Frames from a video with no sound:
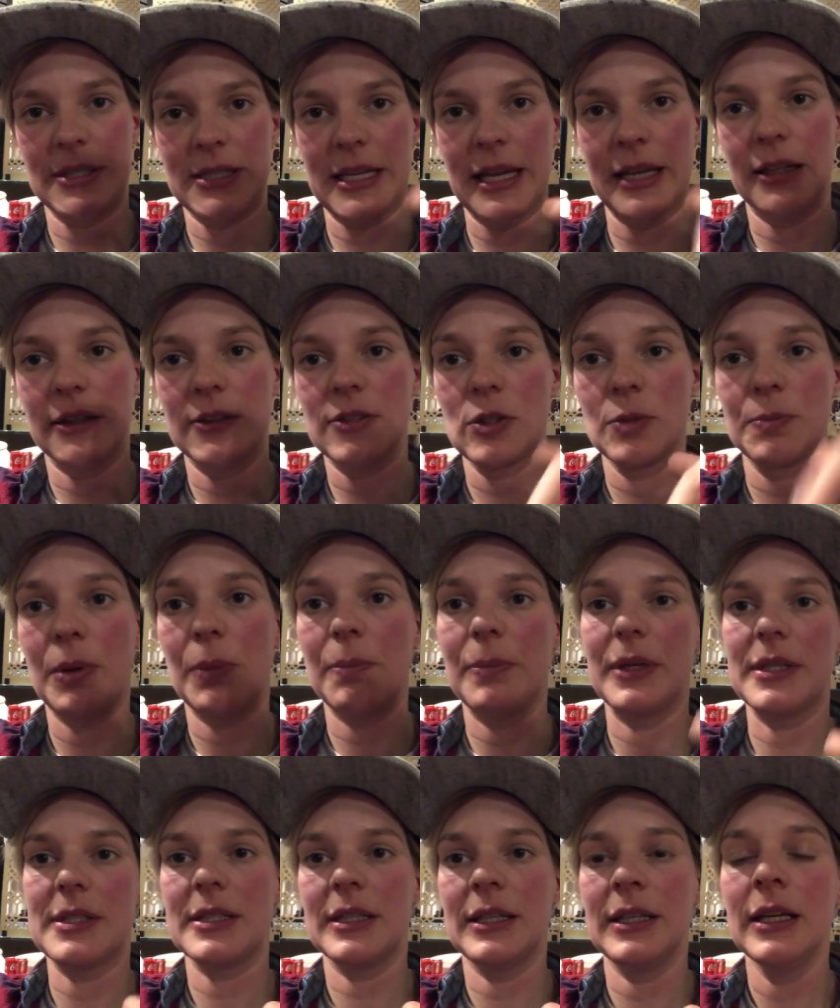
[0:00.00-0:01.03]
getting super
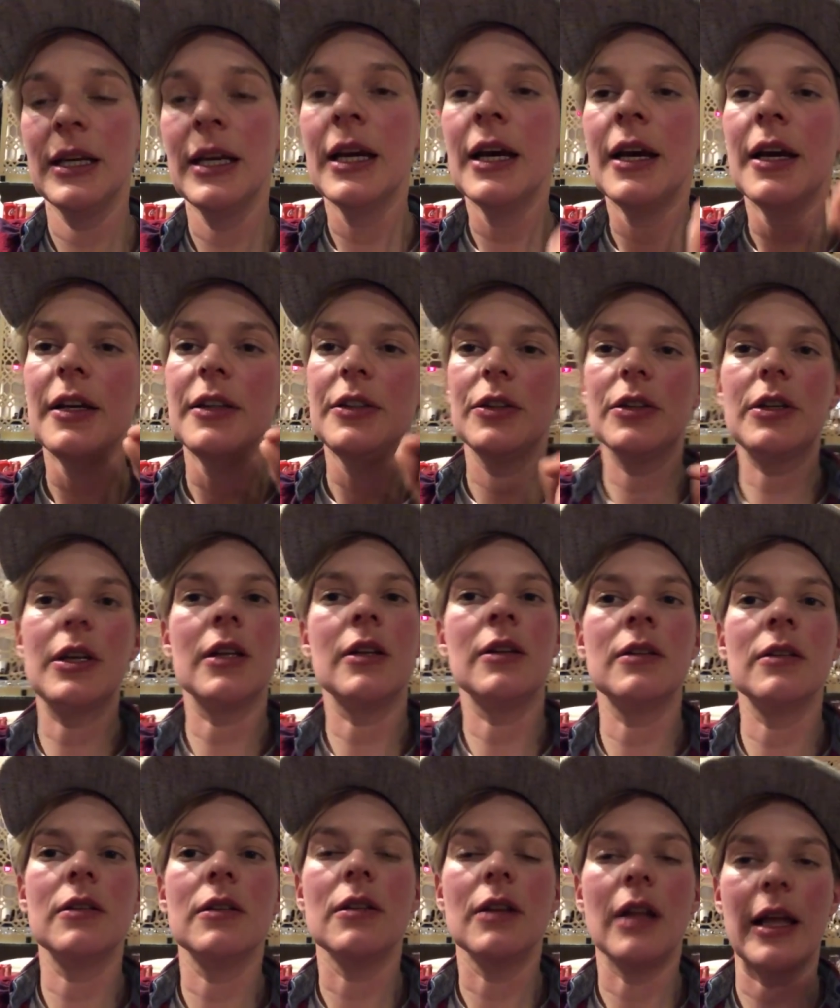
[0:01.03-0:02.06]
busy, you
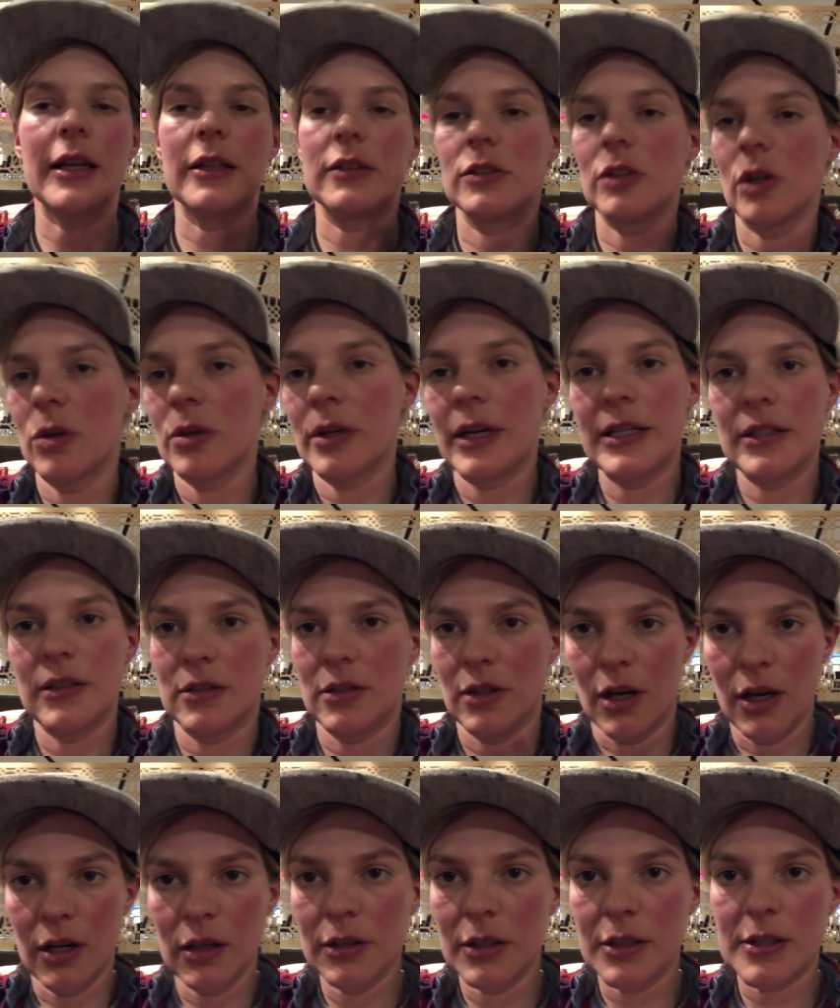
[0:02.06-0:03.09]
can like donate a
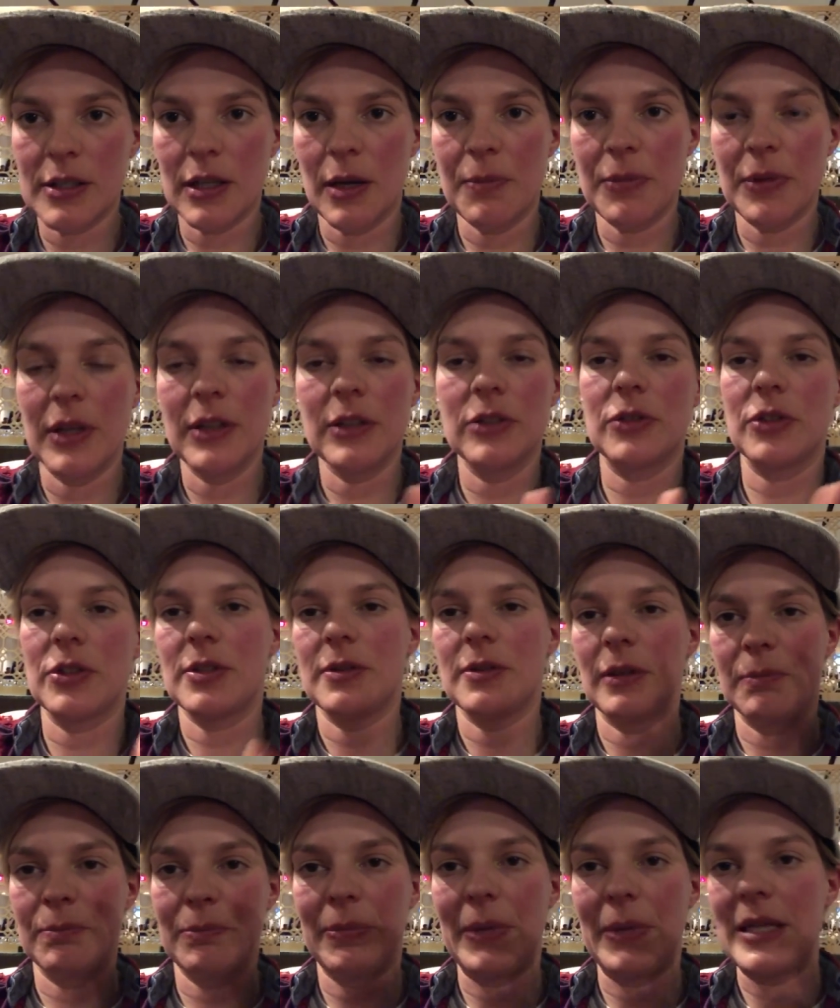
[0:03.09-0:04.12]
dollar or something, just
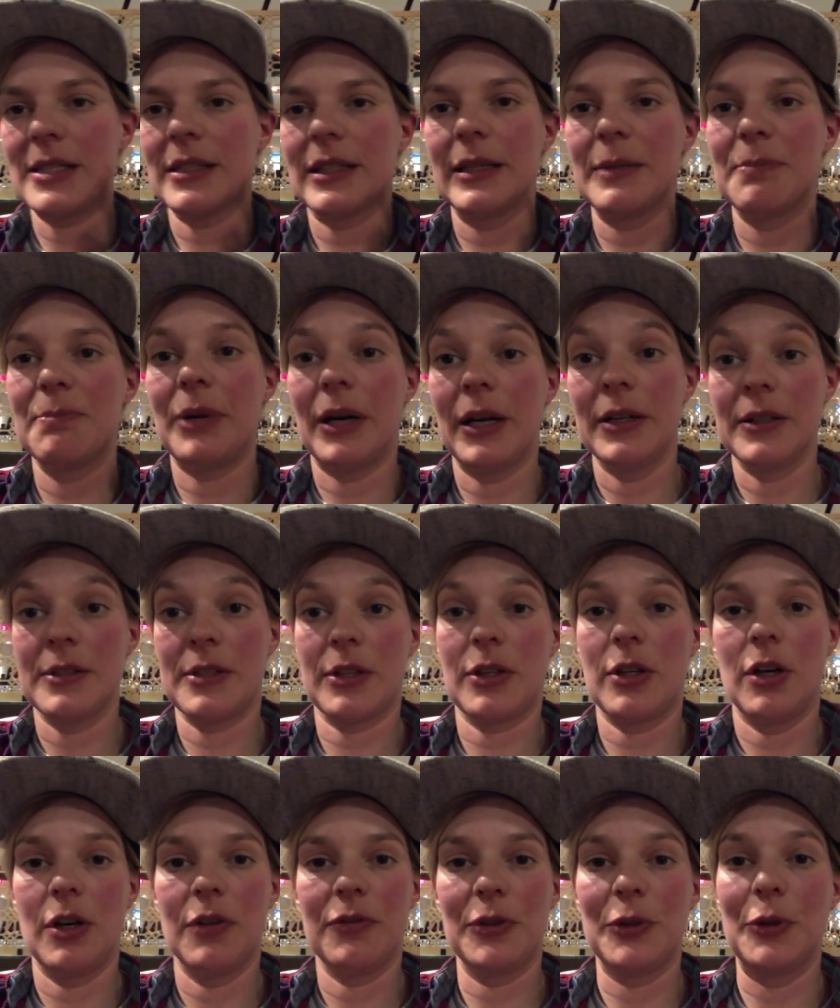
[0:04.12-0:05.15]
basically buy us a
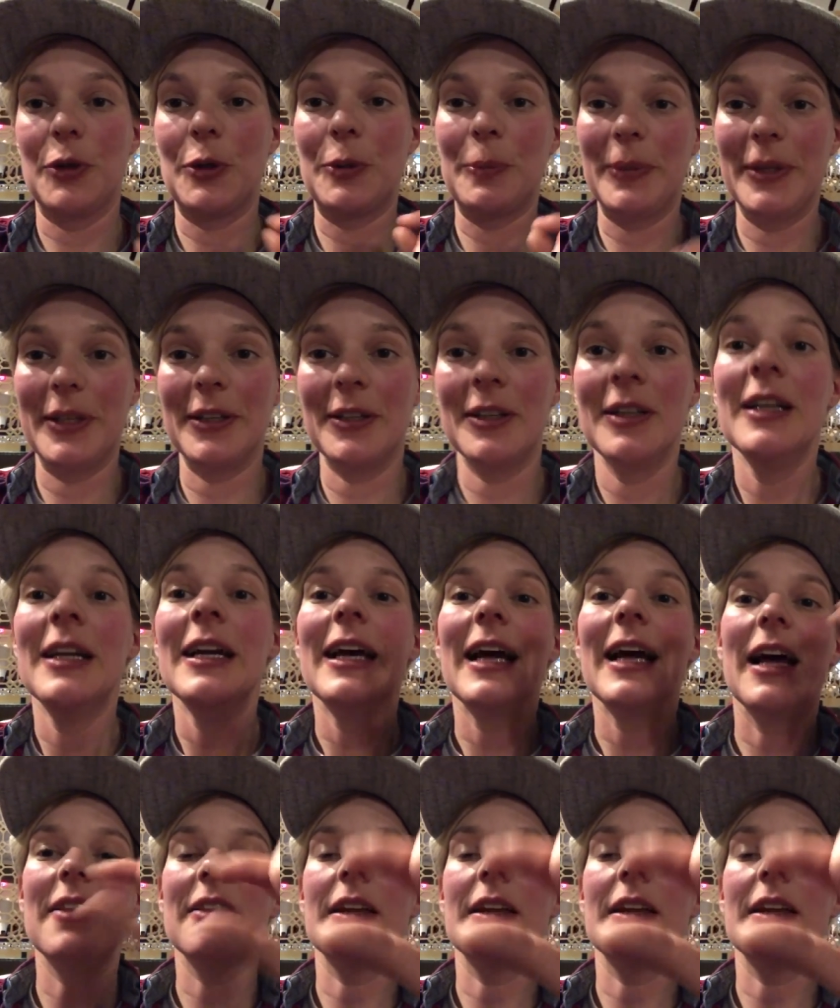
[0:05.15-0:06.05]
coffee or a beer, and